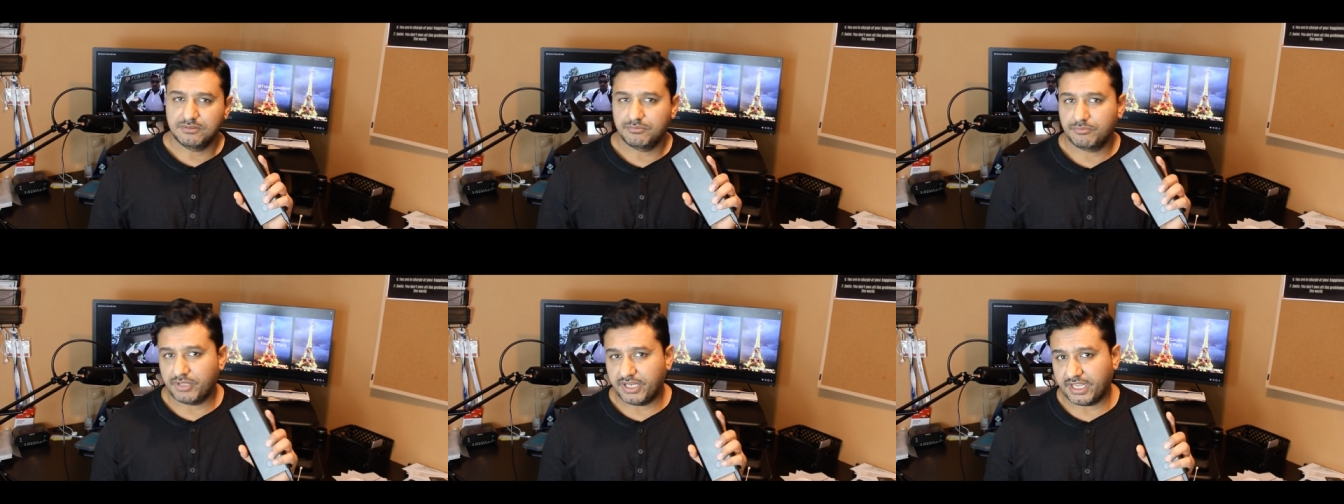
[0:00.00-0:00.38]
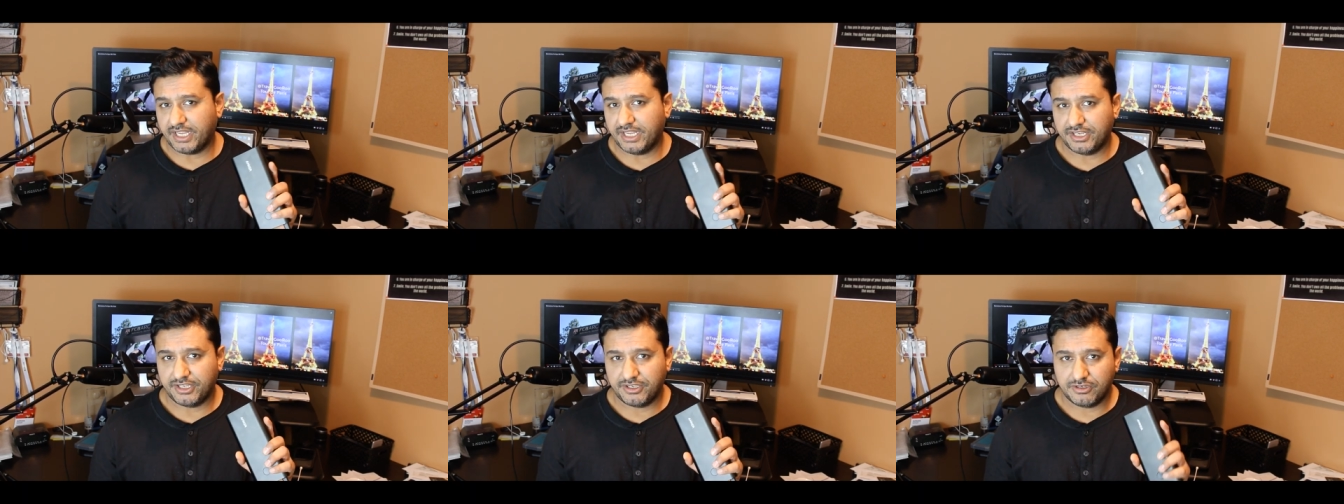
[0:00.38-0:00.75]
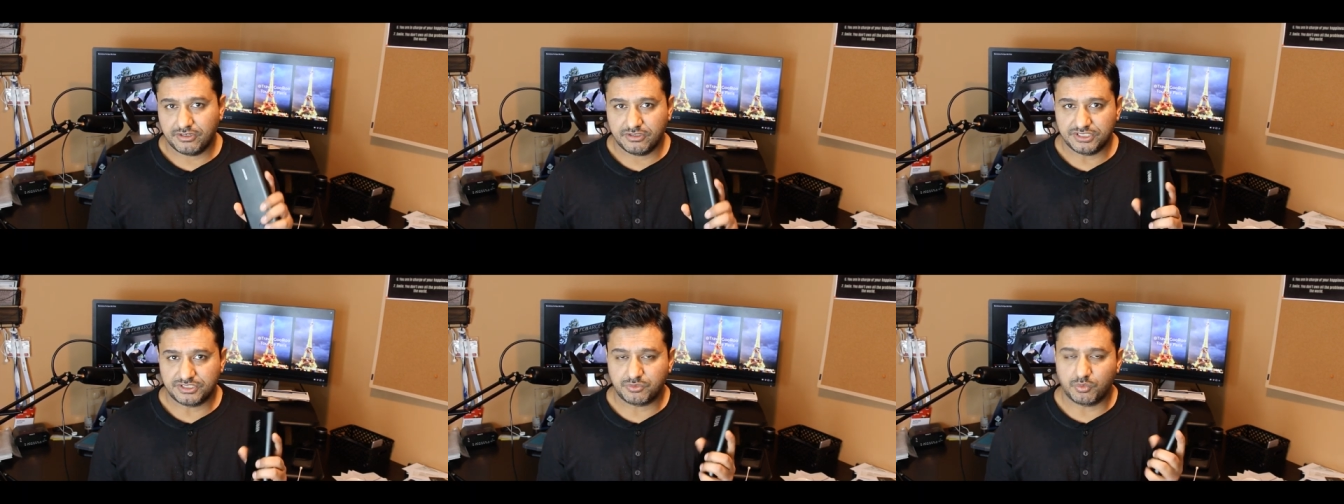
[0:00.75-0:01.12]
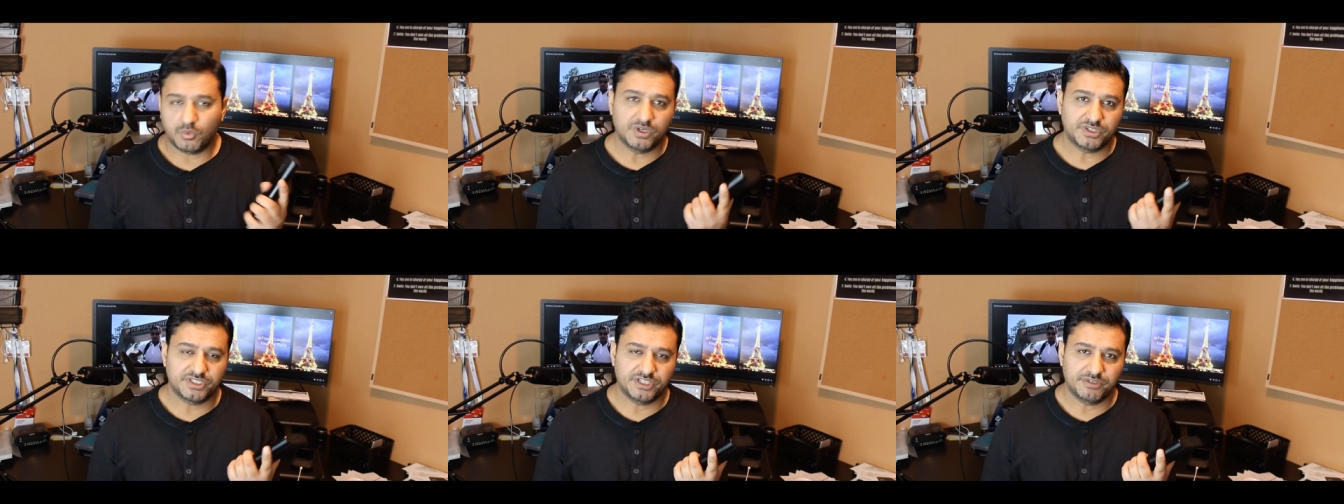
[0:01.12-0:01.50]
But again, you know, it's
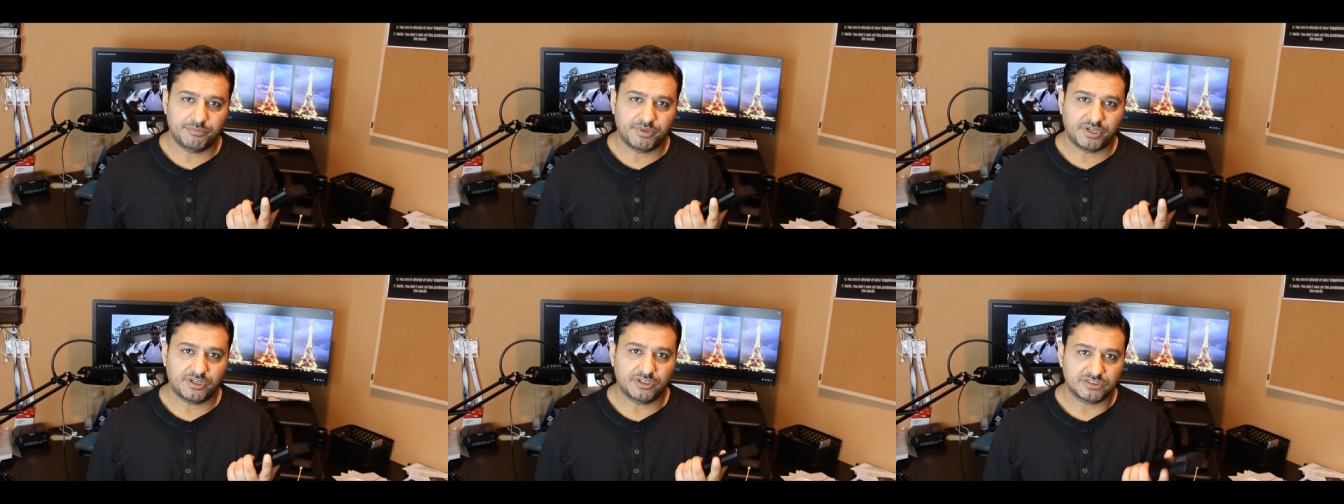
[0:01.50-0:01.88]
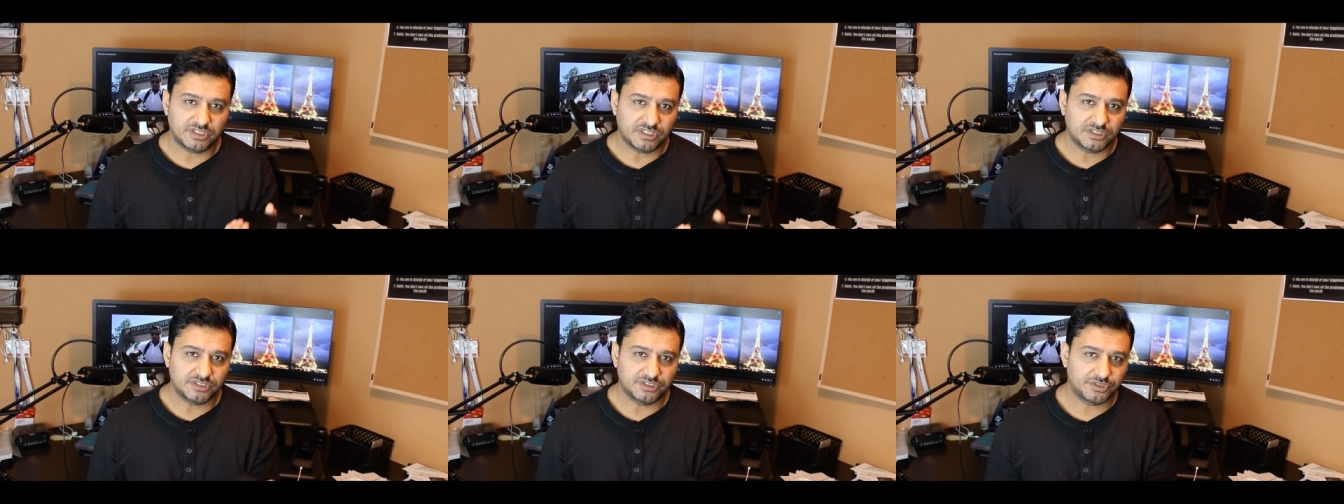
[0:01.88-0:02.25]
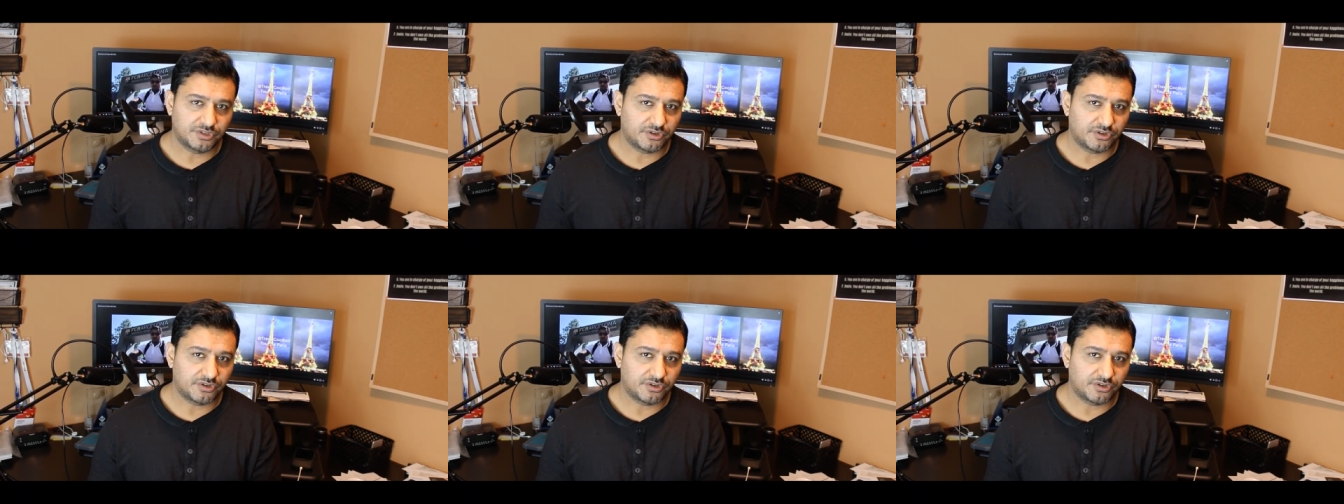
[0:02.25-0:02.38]
worth it, because the